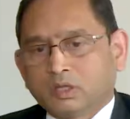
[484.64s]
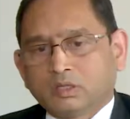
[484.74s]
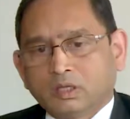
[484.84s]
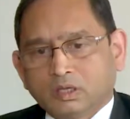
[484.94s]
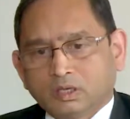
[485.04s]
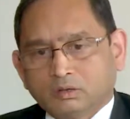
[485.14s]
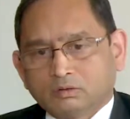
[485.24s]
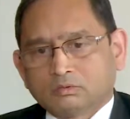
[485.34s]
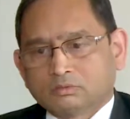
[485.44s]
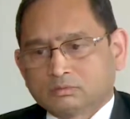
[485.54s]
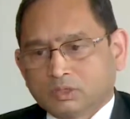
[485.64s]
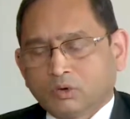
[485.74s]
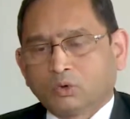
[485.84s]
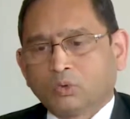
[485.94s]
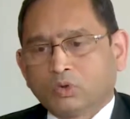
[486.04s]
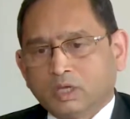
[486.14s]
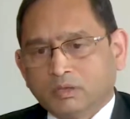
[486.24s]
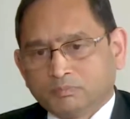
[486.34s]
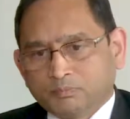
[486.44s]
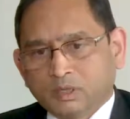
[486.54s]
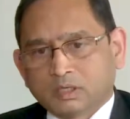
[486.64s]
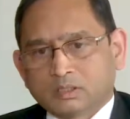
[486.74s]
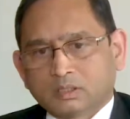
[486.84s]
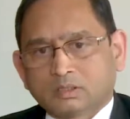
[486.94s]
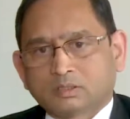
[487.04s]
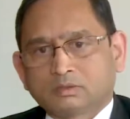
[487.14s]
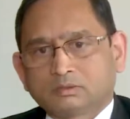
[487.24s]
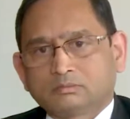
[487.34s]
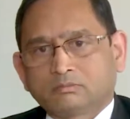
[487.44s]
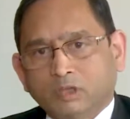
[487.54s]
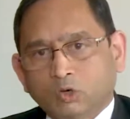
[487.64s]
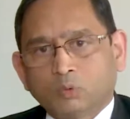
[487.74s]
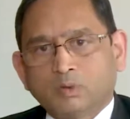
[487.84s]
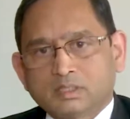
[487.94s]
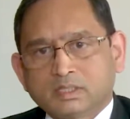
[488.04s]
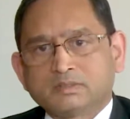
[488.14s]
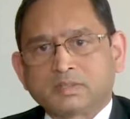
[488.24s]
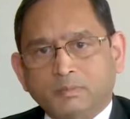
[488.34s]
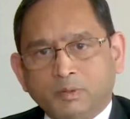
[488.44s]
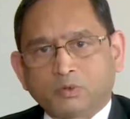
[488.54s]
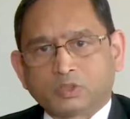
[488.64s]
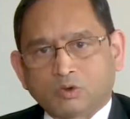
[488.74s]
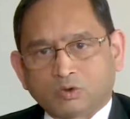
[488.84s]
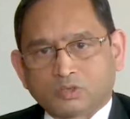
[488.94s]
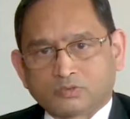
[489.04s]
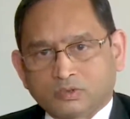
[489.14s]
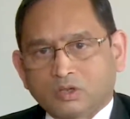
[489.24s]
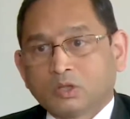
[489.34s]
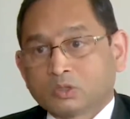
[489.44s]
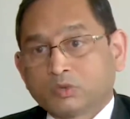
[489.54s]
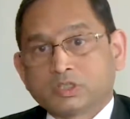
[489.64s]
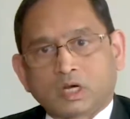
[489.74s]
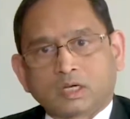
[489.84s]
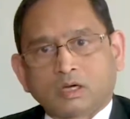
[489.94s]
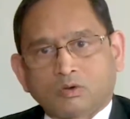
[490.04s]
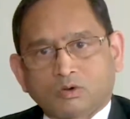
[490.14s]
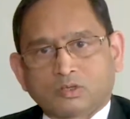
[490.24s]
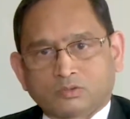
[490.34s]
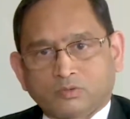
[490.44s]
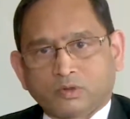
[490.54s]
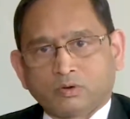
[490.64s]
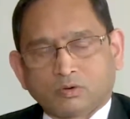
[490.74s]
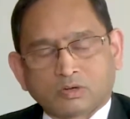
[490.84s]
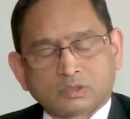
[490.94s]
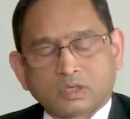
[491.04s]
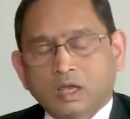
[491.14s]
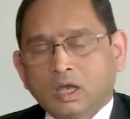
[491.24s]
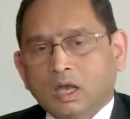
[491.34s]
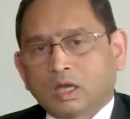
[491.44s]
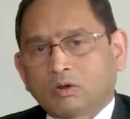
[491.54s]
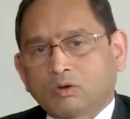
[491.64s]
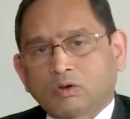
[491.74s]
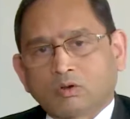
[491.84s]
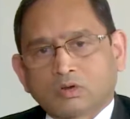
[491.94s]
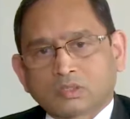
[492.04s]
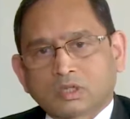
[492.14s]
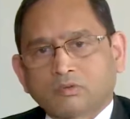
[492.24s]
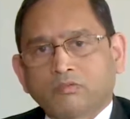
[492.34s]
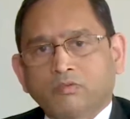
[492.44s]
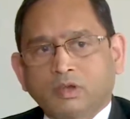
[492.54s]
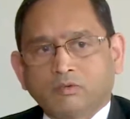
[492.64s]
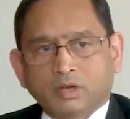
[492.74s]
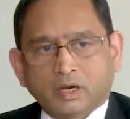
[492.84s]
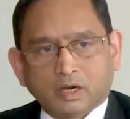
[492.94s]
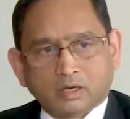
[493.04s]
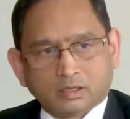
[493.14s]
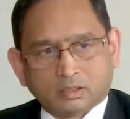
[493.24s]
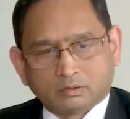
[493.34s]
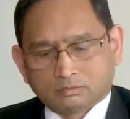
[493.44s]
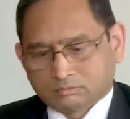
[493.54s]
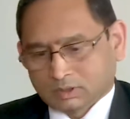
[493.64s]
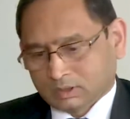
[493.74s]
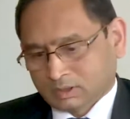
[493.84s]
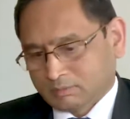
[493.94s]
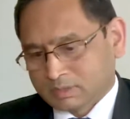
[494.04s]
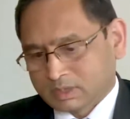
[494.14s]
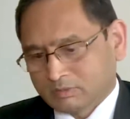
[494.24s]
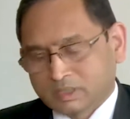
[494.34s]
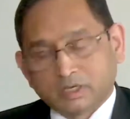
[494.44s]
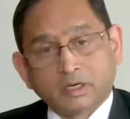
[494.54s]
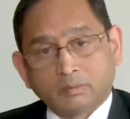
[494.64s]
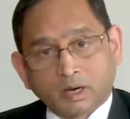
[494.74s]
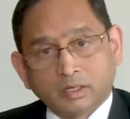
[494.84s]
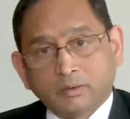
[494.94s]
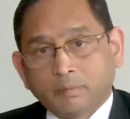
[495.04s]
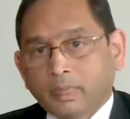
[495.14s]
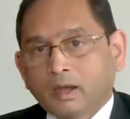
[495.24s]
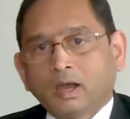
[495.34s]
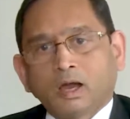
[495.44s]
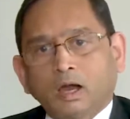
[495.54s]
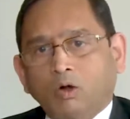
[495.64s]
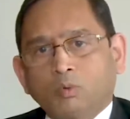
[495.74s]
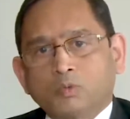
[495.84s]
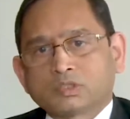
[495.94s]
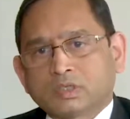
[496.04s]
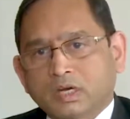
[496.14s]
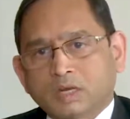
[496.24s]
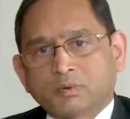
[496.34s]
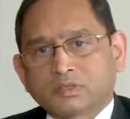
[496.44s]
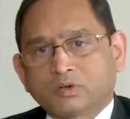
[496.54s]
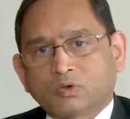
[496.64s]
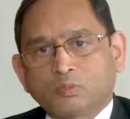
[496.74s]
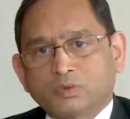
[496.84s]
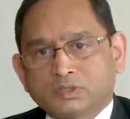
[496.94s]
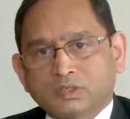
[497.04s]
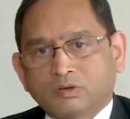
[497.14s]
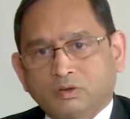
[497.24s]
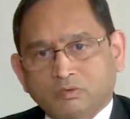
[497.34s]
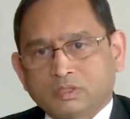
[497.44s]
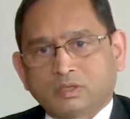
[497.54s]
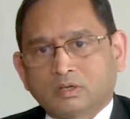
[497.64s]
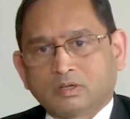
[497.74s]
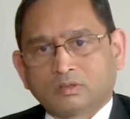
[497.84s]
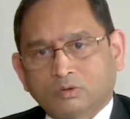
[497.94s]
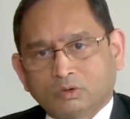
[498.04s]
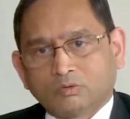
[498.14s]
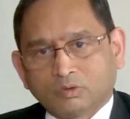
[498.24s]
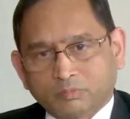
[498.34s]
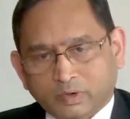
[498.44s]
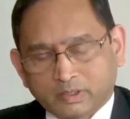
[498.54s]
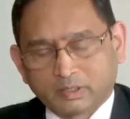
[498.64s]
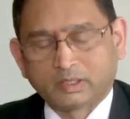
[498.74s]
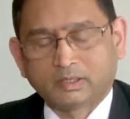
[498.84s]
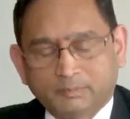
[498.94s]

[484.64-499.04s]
they love to keep their valuables in safe deposit lockers. So we started lockers, offering lockers, and our lockers are very, very, I will say in demand. Almost 100% occupancy always, we find that.